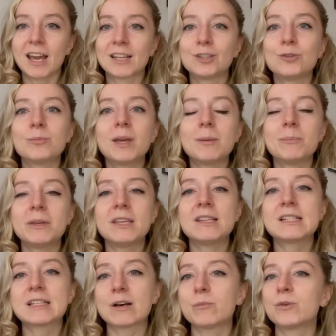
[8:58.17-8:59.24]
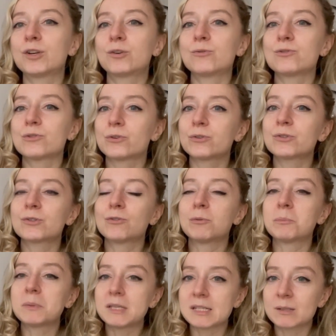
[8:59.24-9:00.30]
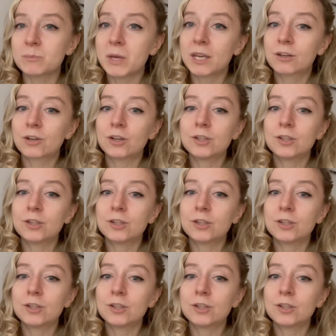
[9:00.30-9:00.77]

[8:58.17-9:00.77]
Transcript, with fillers: And you may be someone who's also a peacemaker